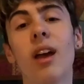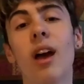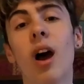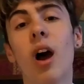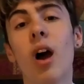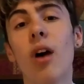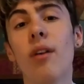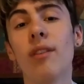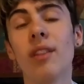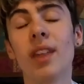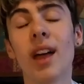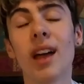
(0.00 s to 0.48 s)

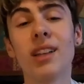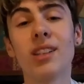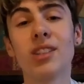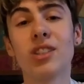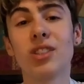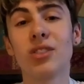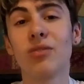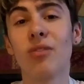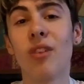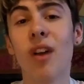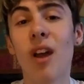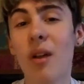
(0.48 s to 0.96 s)
However, that is
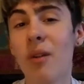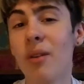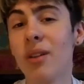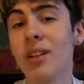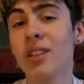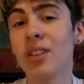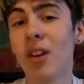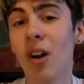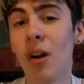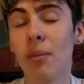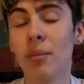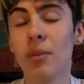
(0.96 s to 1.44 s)
very
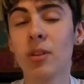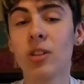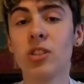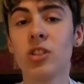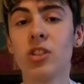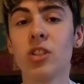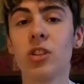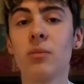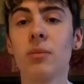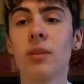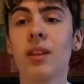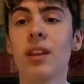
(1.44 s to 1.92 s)
time
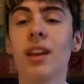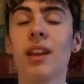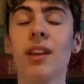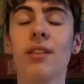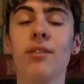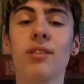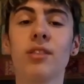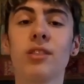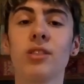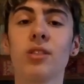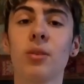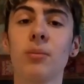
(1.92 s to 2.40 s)
consuming
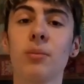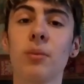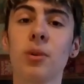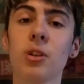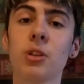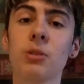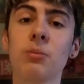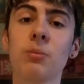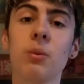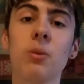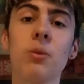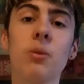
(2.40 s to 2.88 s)
if it's not
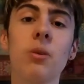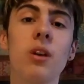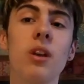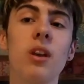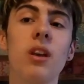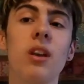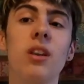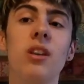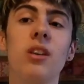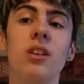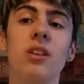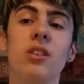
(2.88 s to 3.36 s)
possible.
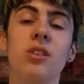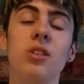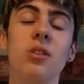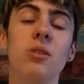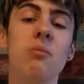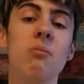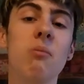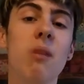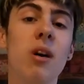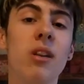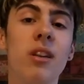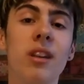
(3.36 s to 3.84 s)
You could do
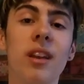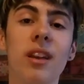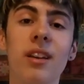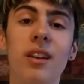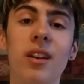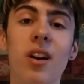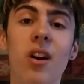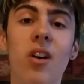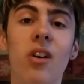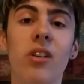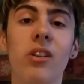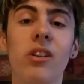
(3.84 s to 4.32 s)
Monday
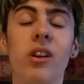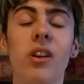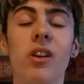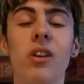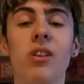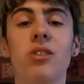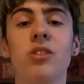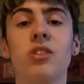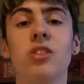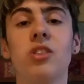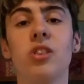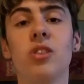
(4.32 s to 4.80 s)

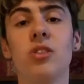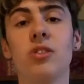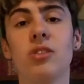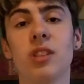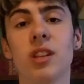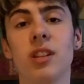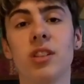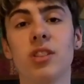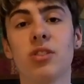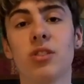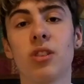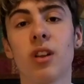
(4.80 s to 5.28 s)
cardio,
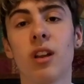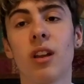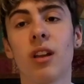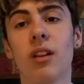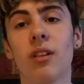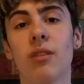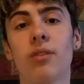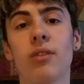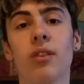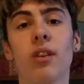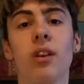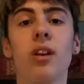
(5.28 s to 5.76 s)
Tuesday
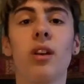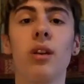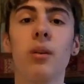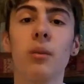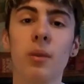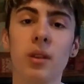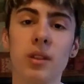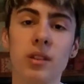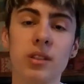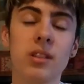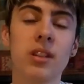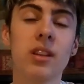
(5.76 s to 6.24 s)
strength,
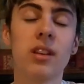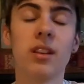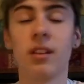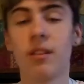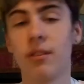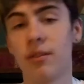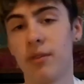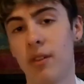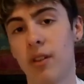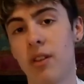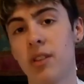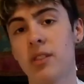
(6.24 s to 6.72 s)
Wednesday,
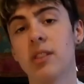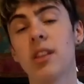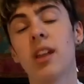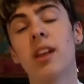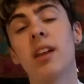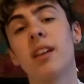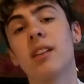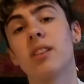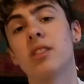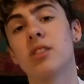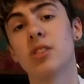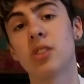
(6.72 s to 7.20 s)

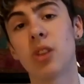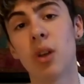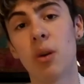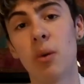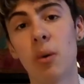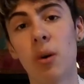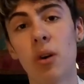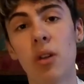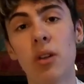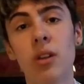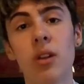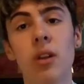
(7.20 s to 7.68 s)
Thursday, and so
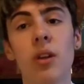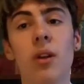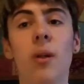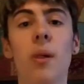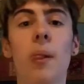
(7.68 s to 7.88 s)
on.